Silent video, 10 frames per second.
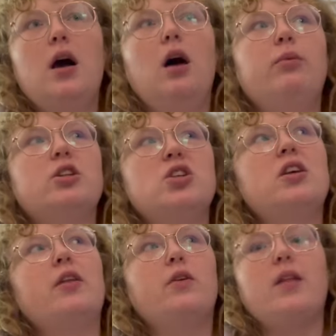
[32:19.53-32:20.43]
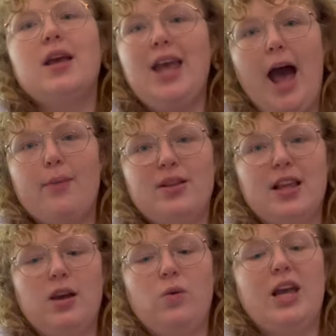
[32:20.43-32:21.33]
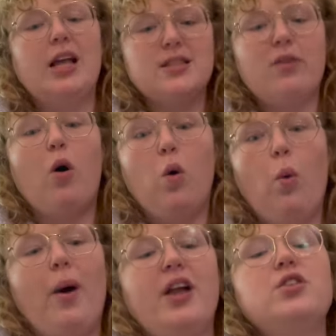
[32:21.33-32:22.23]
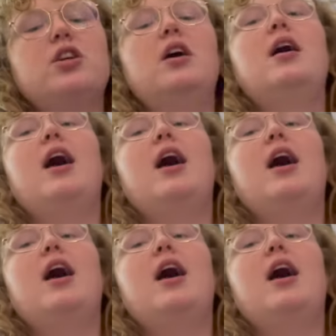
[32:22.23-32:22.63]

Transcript: a bunch of the other like cabin lake weekends have a whole bunch